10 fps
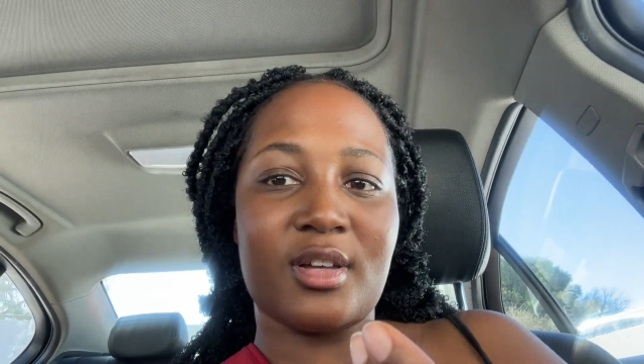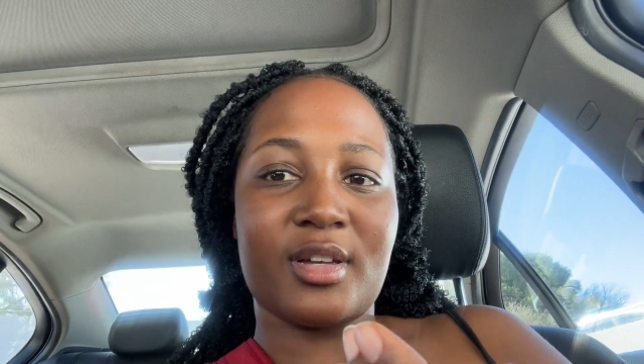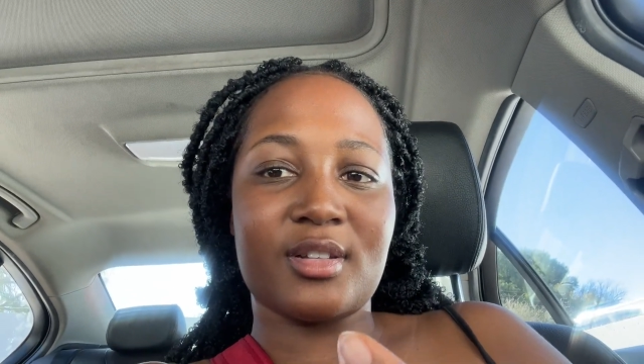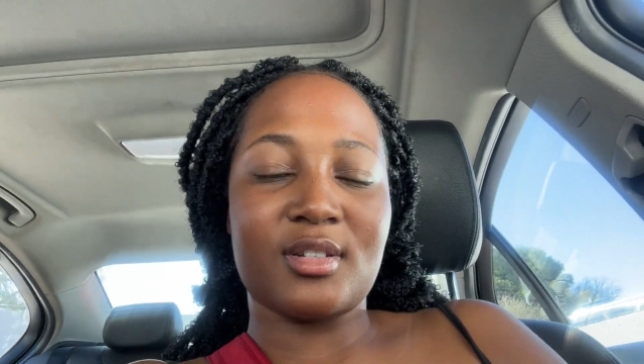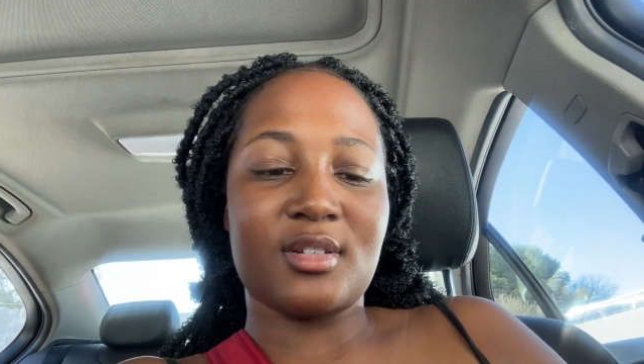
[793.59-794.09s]

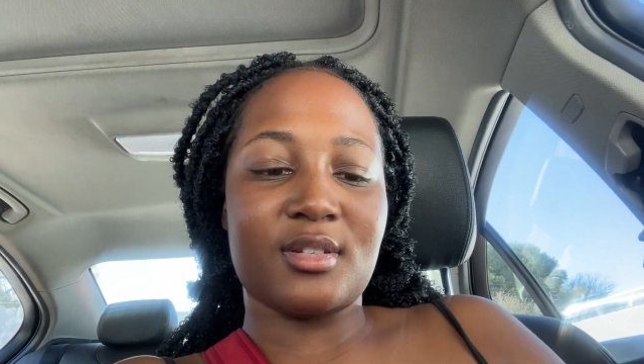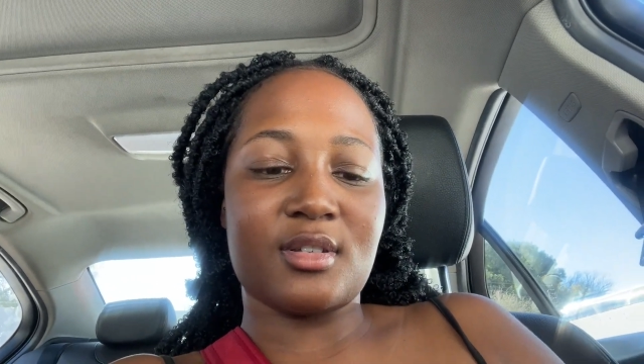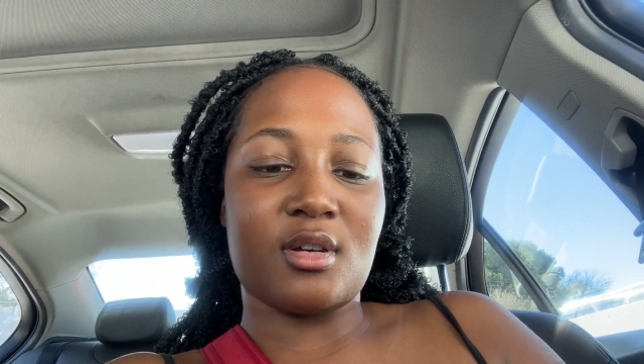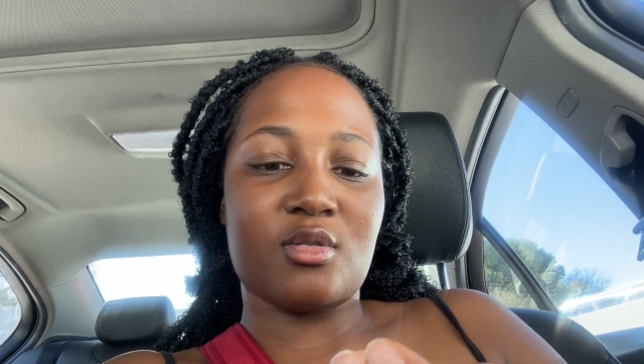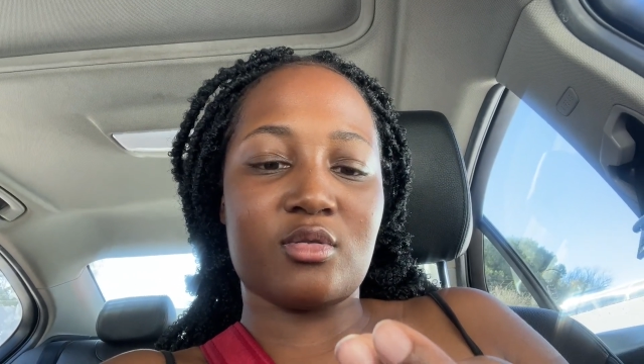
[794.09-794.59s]
and
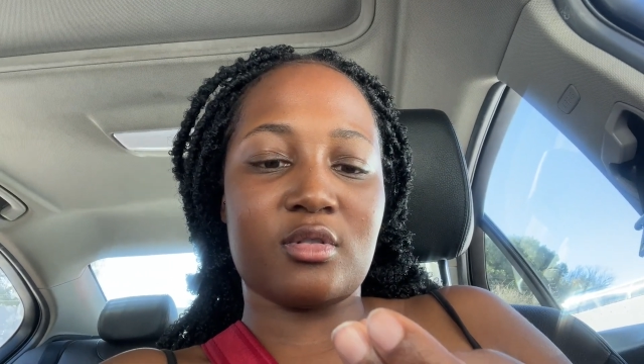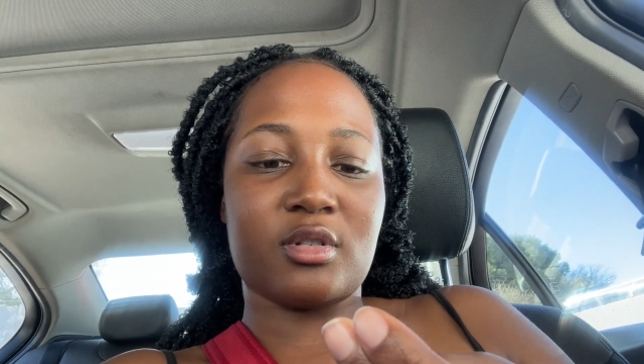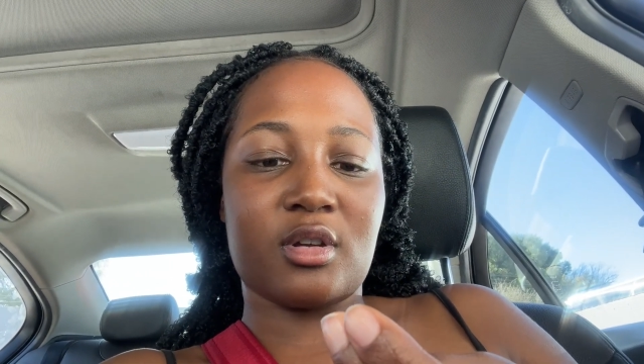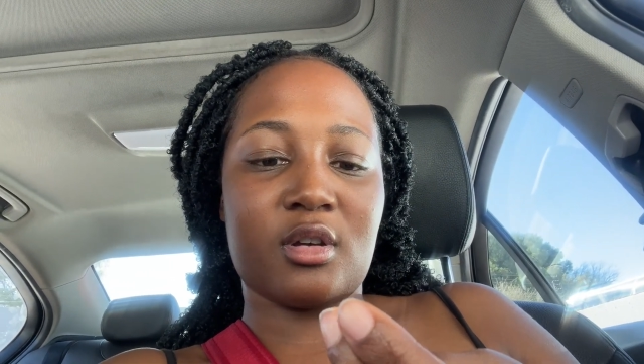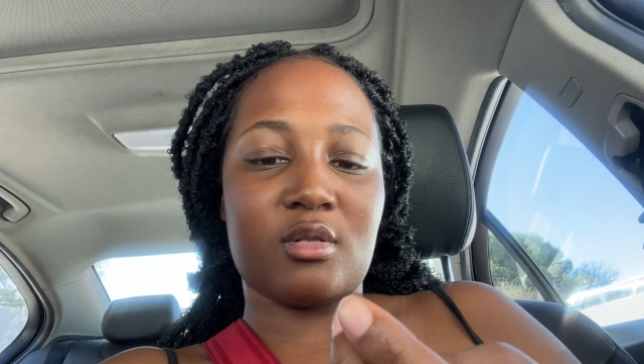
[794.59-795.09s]
he's out
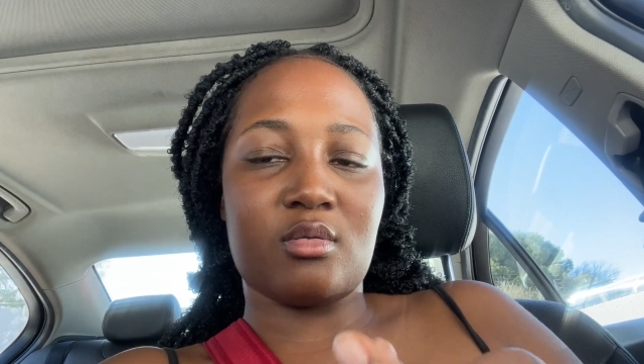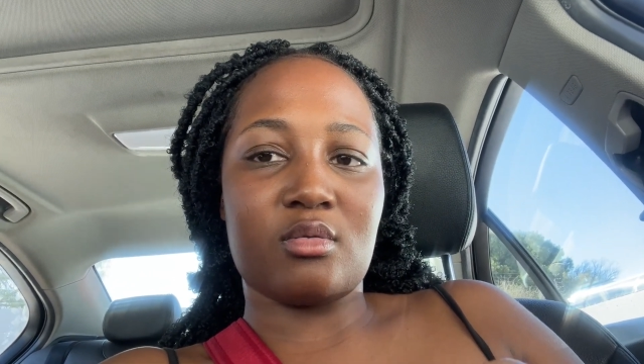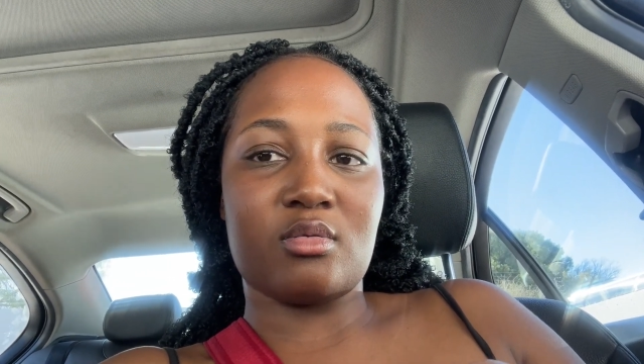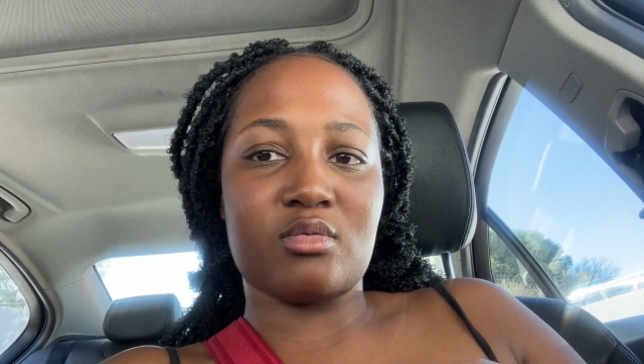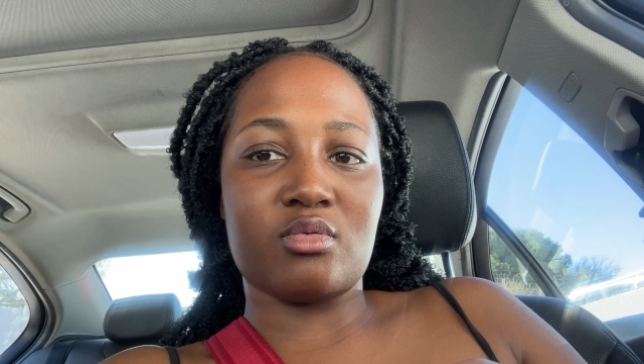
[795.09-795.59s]

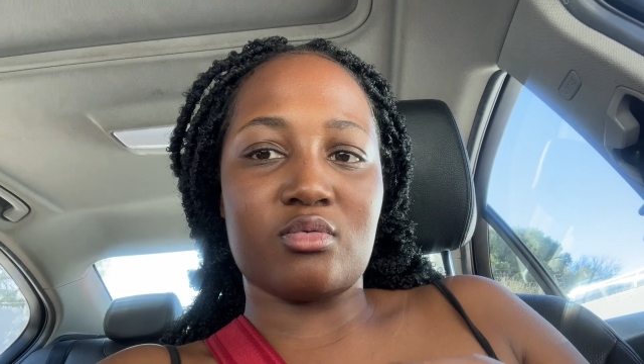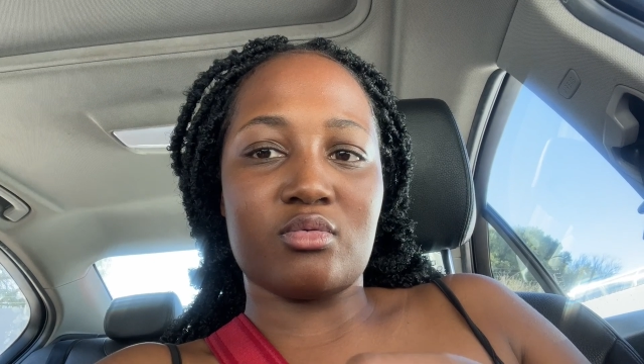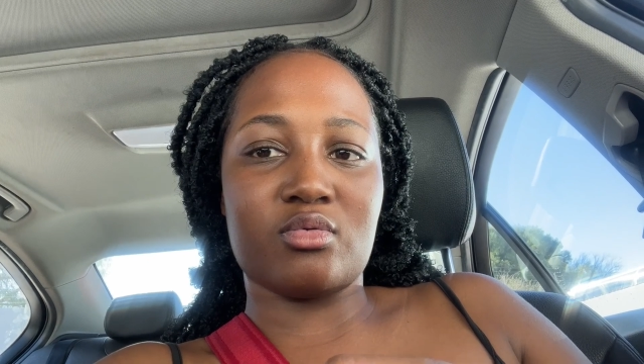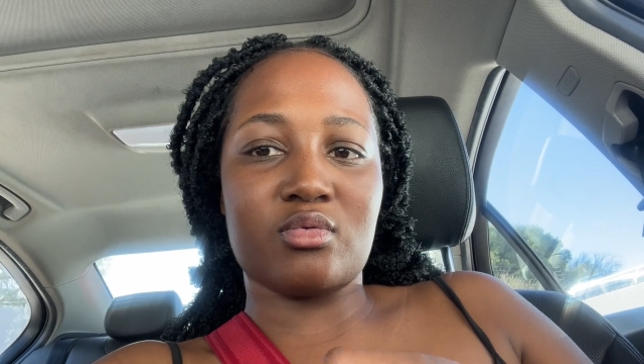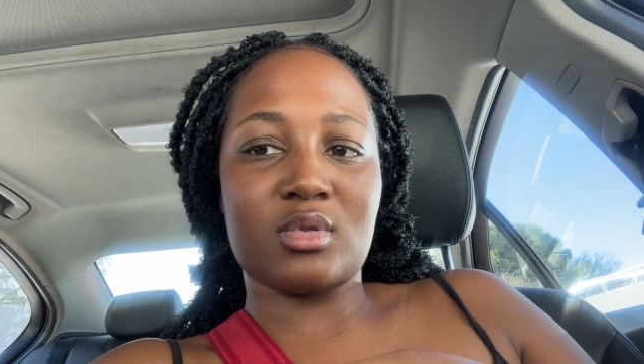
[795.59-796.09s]
now
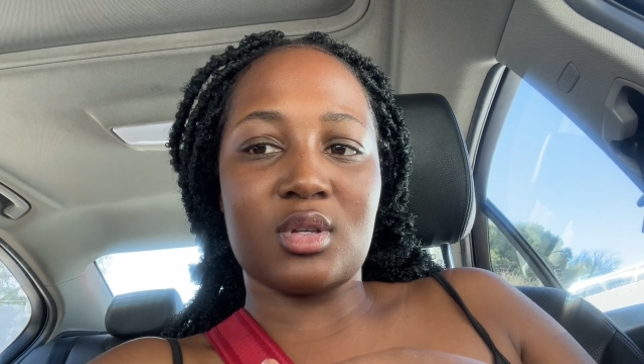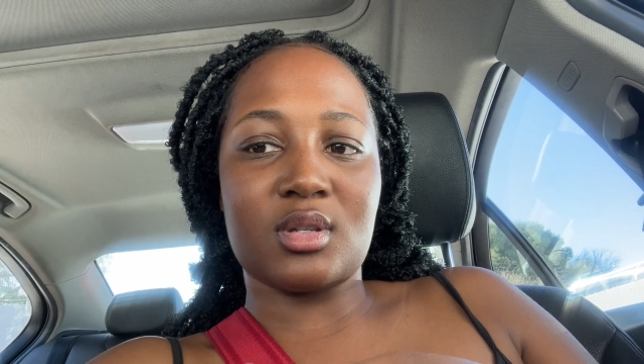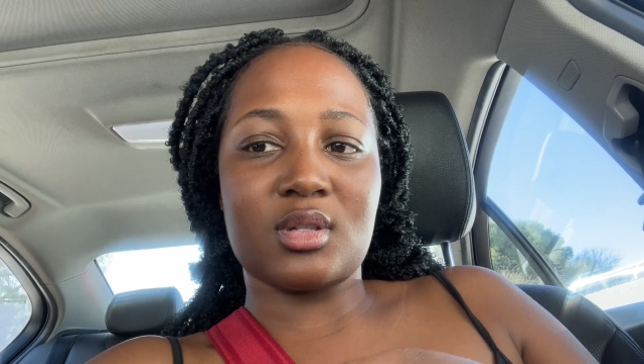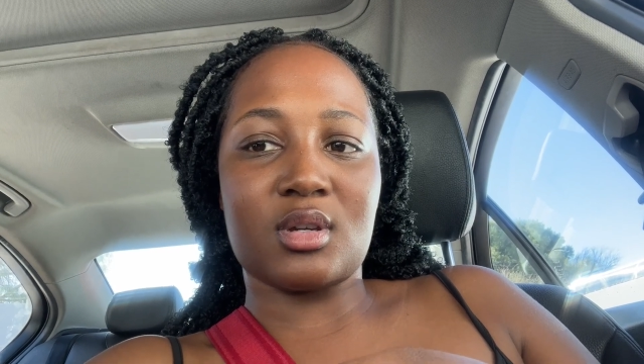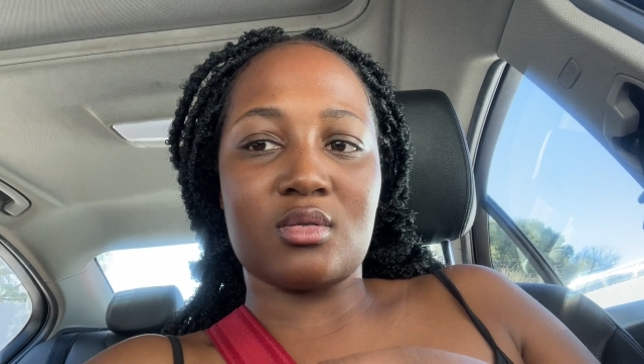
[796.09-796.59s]
to sort
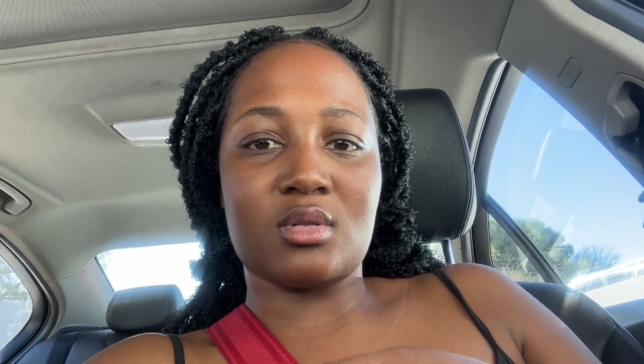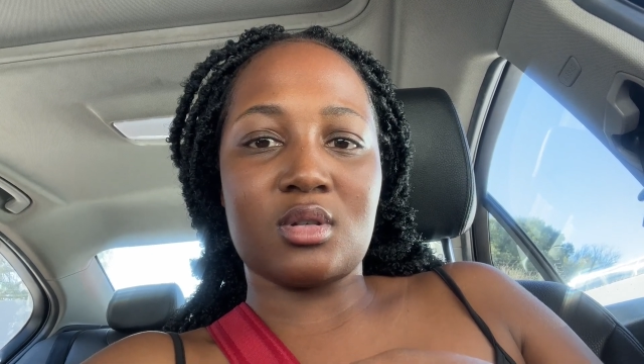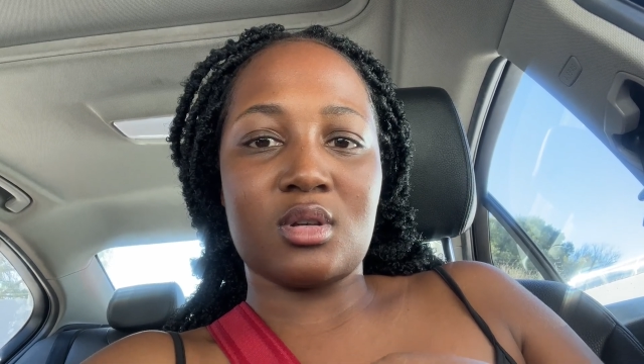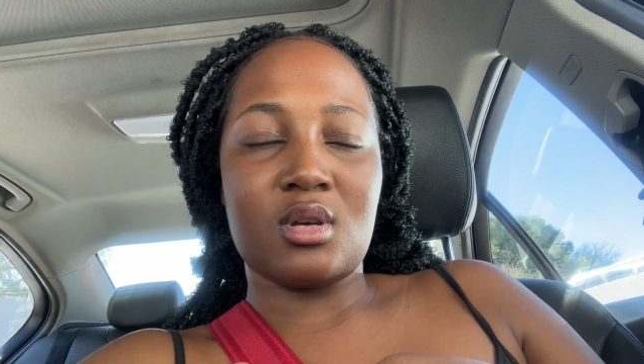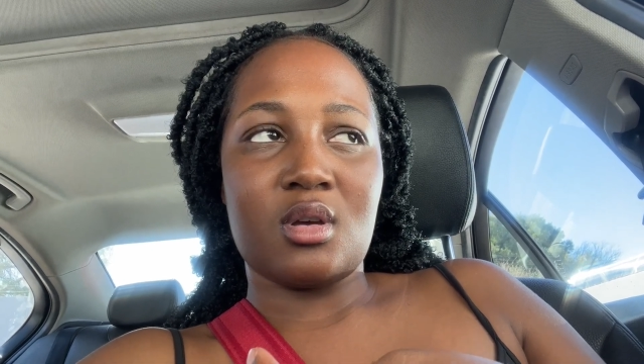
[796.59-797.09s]
things out.